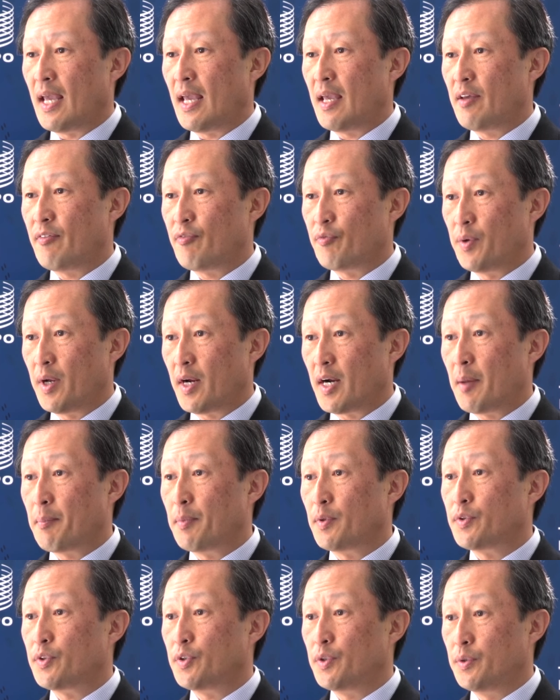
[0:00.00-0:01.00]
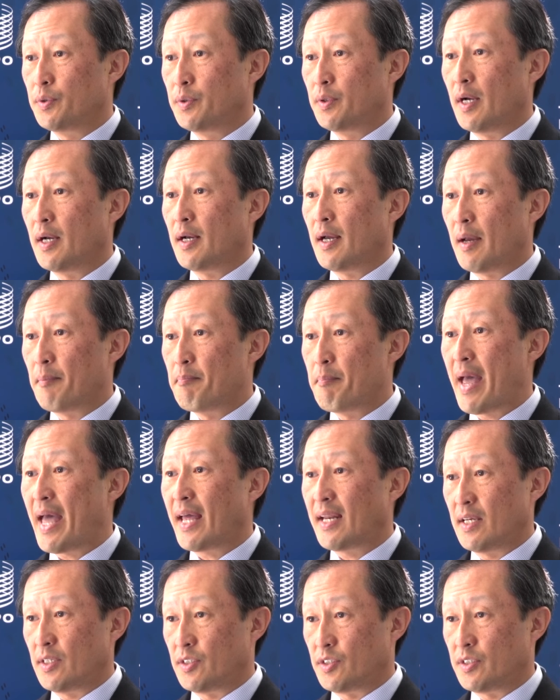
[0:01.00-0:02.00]
If we are able to
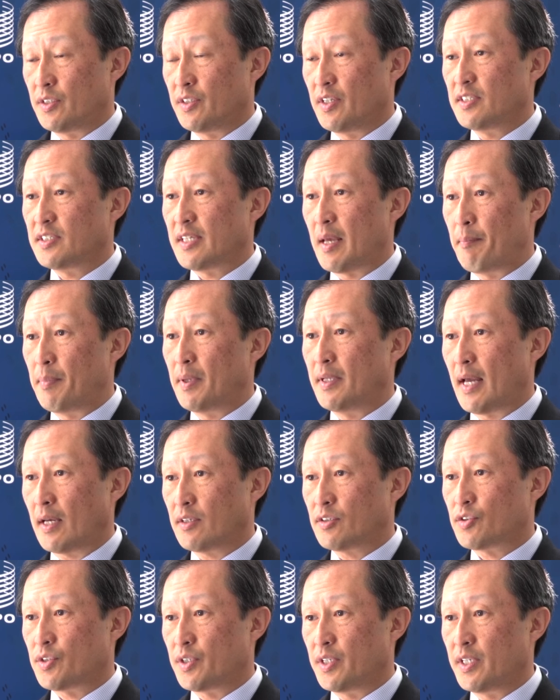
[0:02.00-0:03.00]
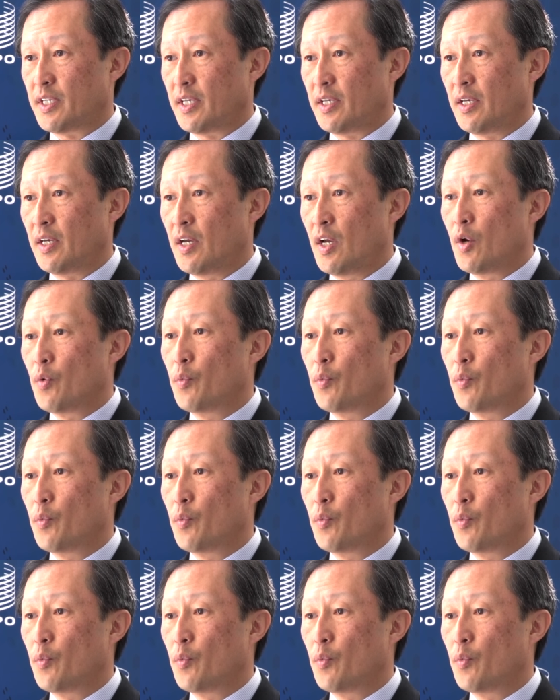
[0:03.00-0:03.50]
manage this ambidexterity,